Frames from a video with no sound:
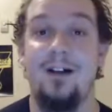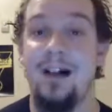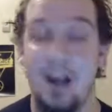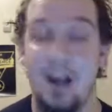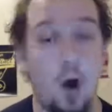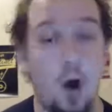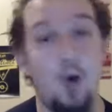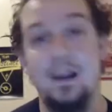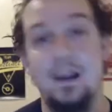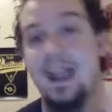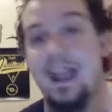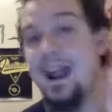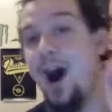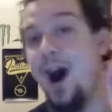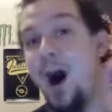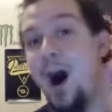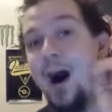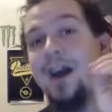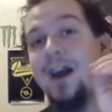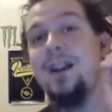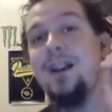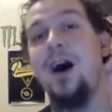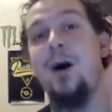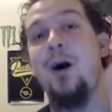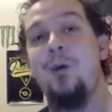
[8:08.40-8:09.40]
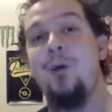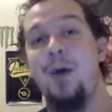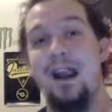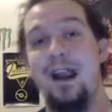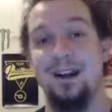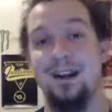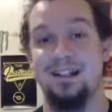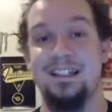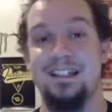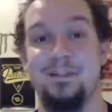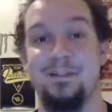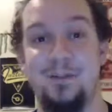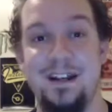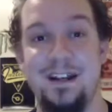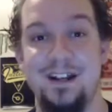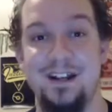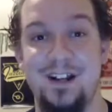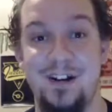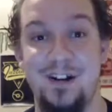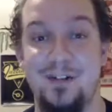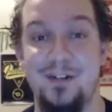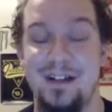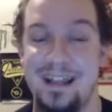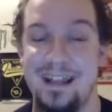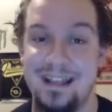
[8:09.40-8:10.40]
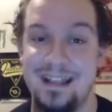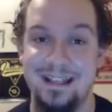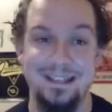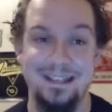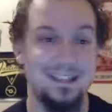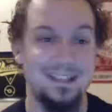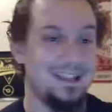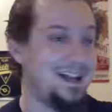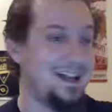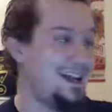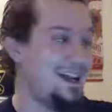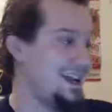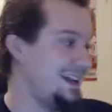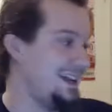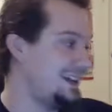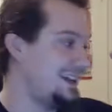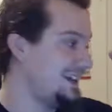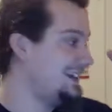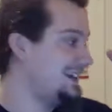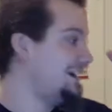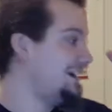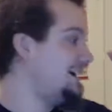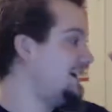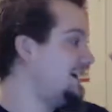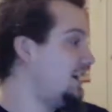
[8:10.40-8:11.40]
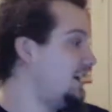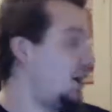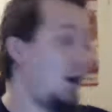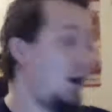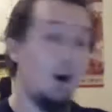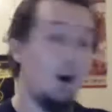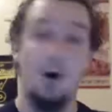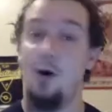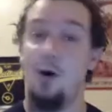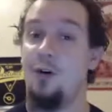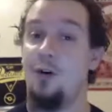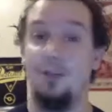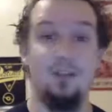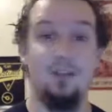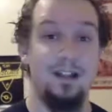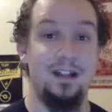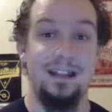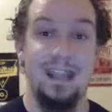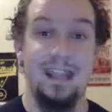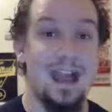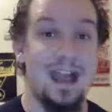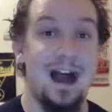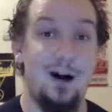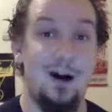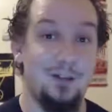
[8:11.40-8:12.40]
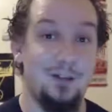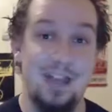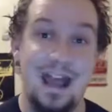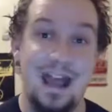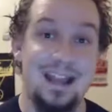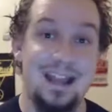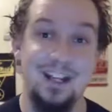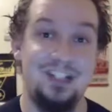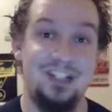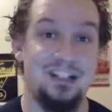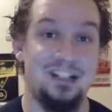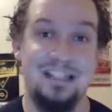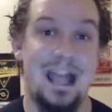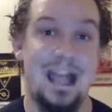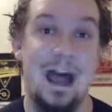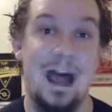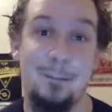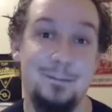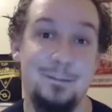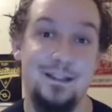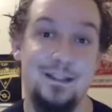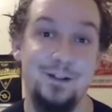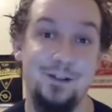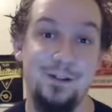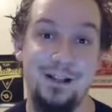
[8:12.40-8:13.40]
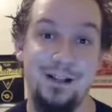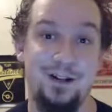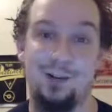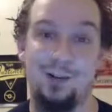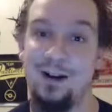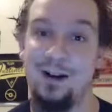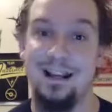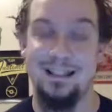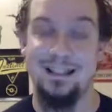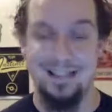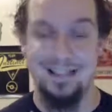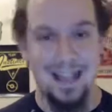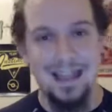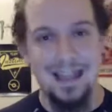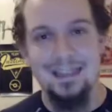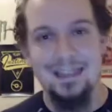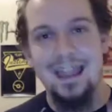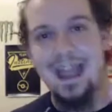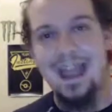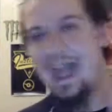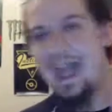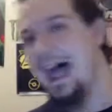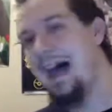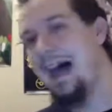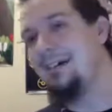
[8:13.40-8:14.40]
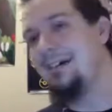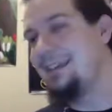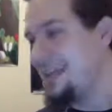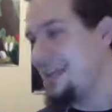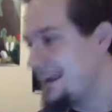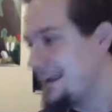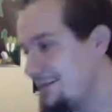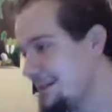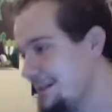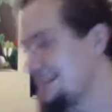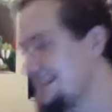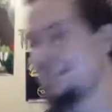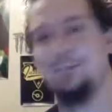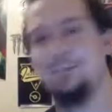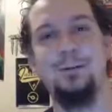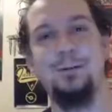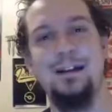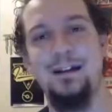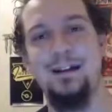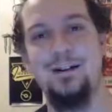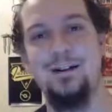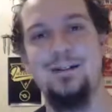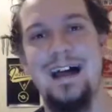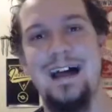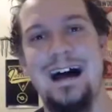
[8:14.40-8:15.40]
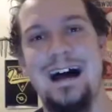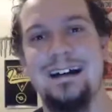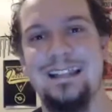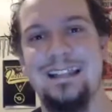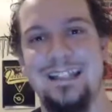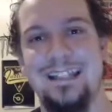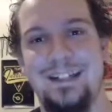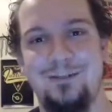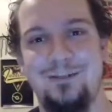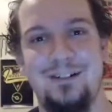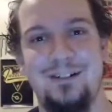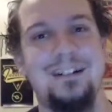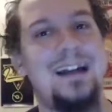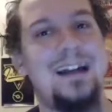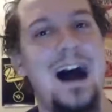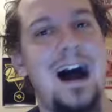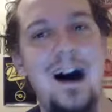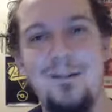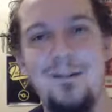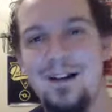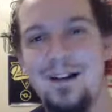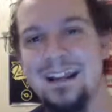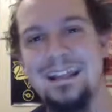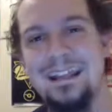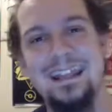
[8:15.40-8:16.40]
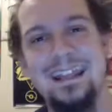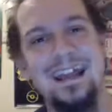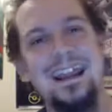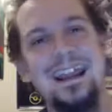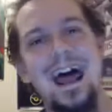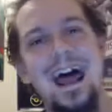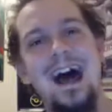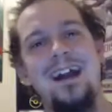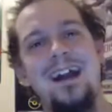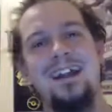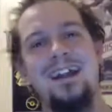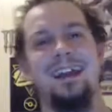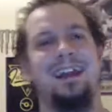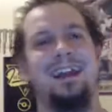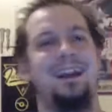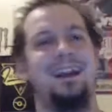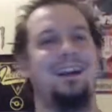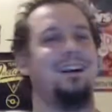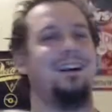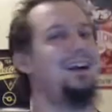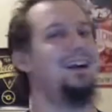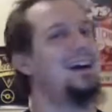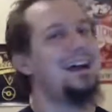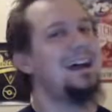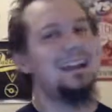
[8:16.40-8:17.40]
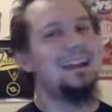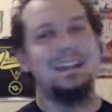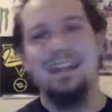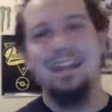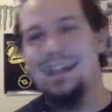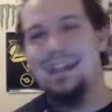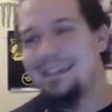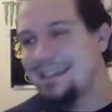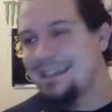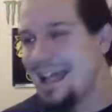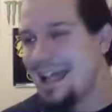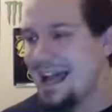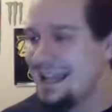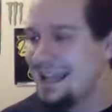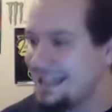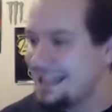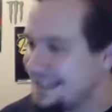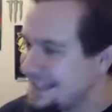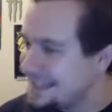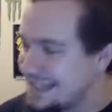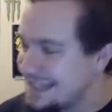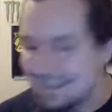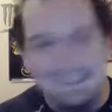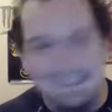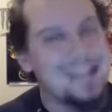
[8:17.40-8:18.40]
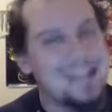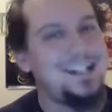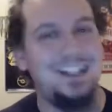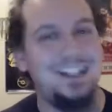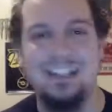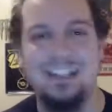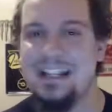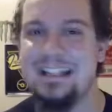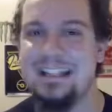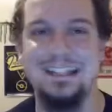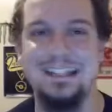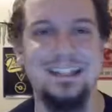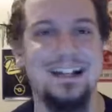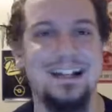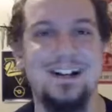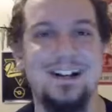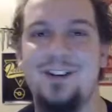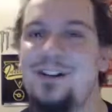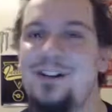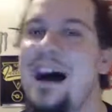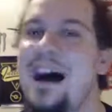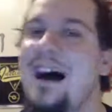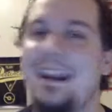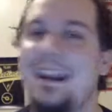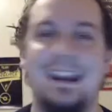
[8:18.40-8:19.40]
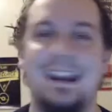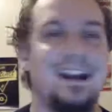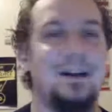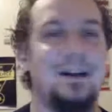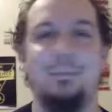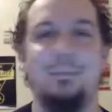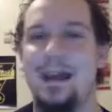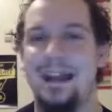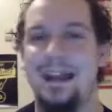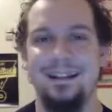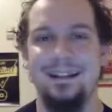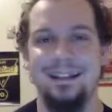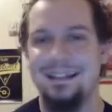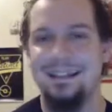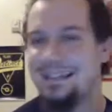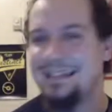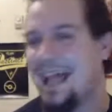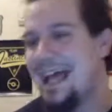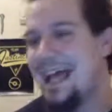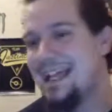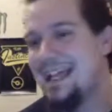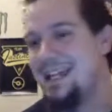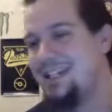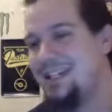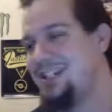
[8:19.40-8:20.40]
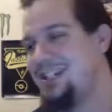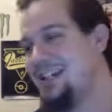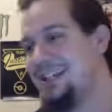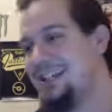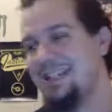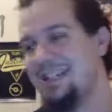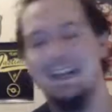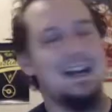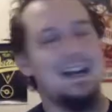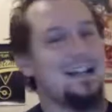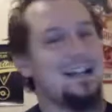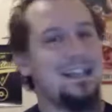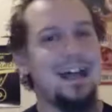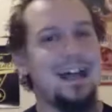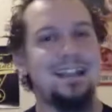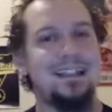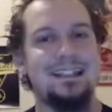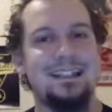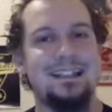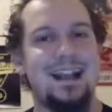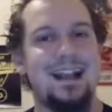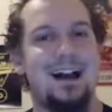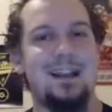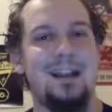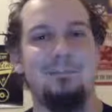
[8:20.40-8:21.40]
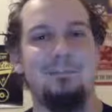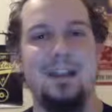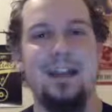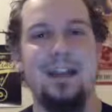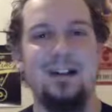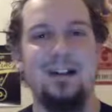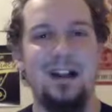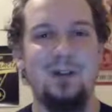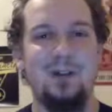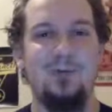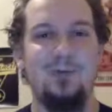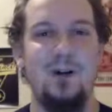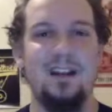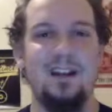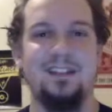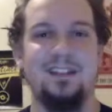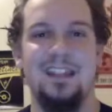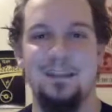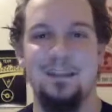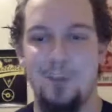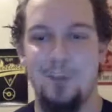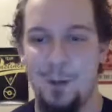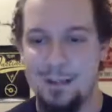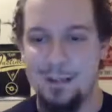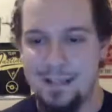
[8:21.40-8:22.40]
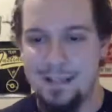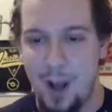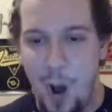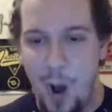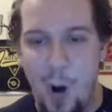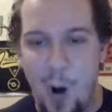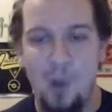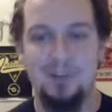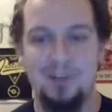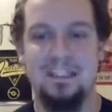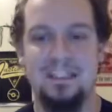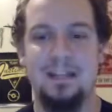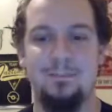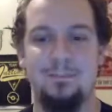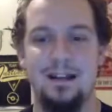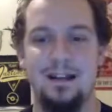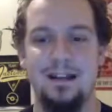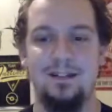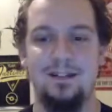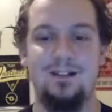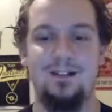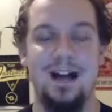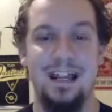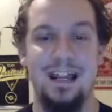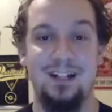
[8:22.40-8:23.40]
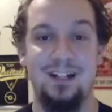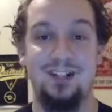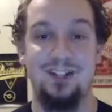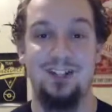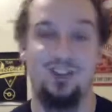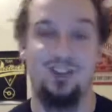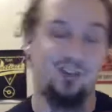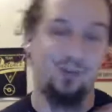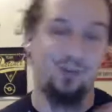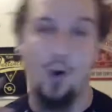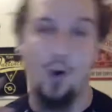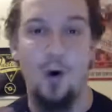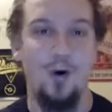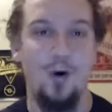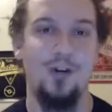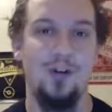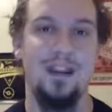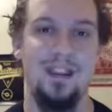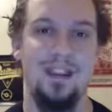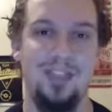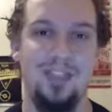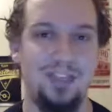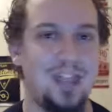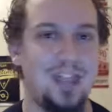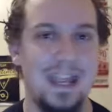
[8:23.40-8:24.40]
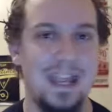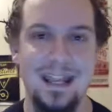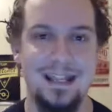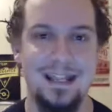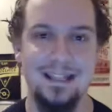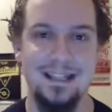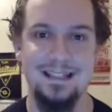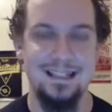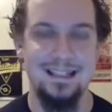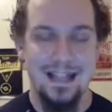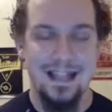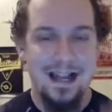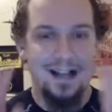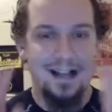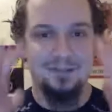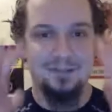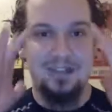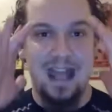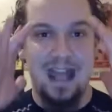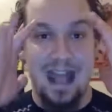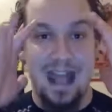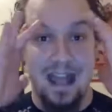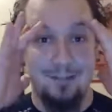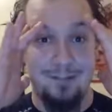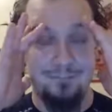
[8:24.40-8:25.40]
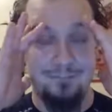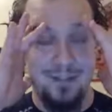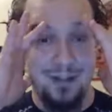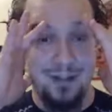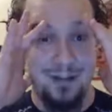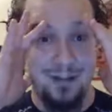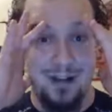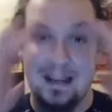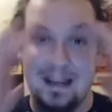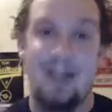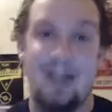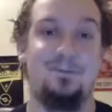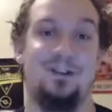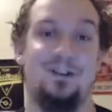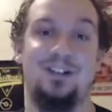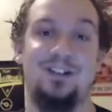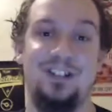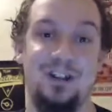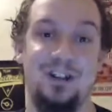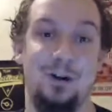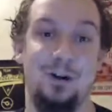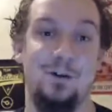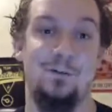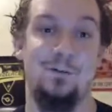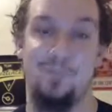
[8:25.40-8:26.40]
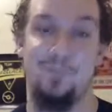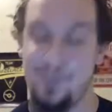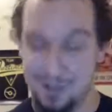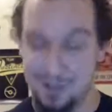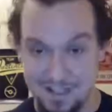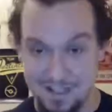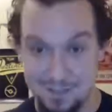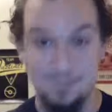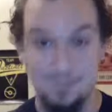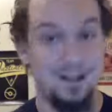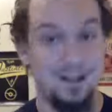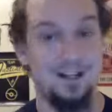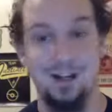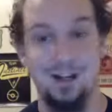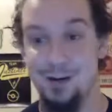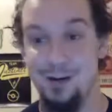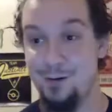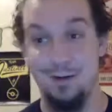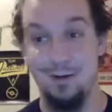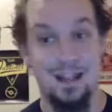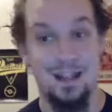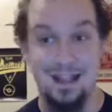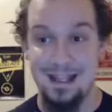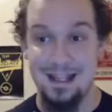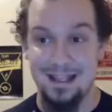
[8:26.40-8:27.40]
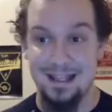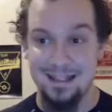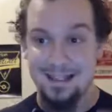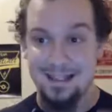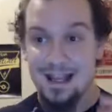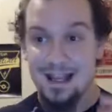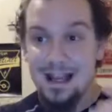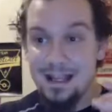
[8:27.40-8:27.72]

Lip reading: like, okay, Unaware Suicune is like, holy cow, that is just absolutely crazy. And giving Suicune access to recover? Get out of here! Get that shiznickel out of here, man. Like, that has got to be, like, one of the most ultimate, like, trolly things that you could ever do for Suicune is,